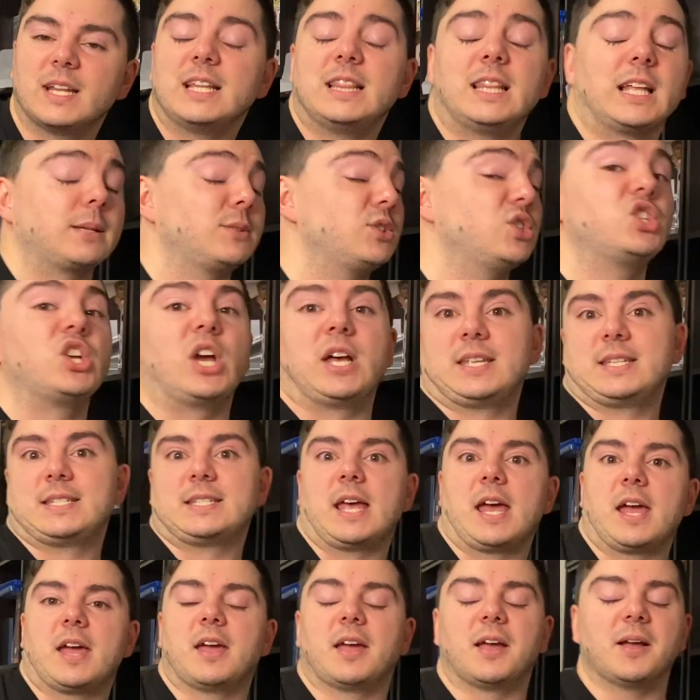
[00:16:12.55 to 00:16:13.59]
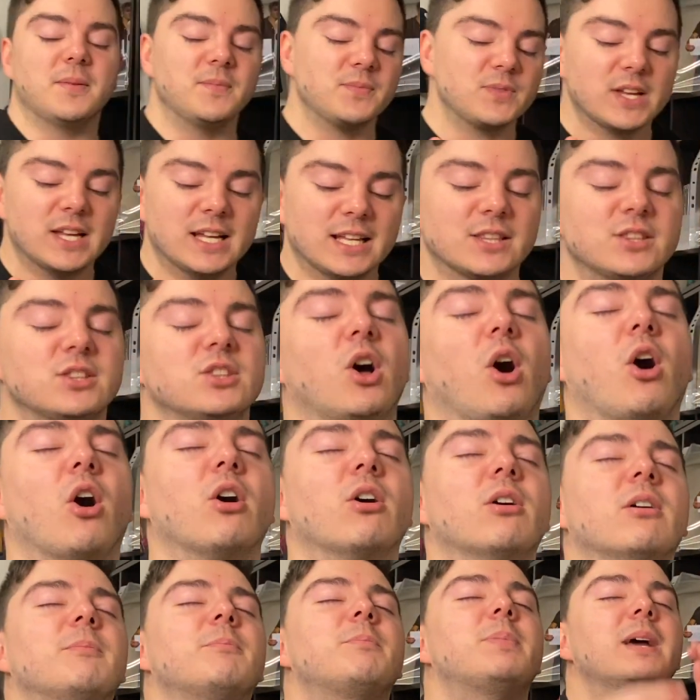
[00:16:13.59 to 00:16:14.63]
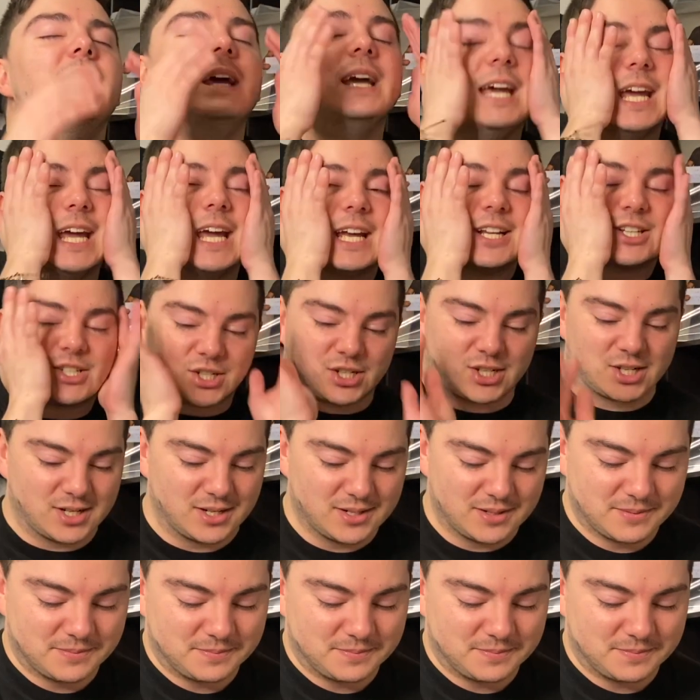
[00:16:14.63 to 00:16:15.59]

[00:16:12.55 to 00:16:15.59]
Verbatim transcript: Like, just saying. No, bitch!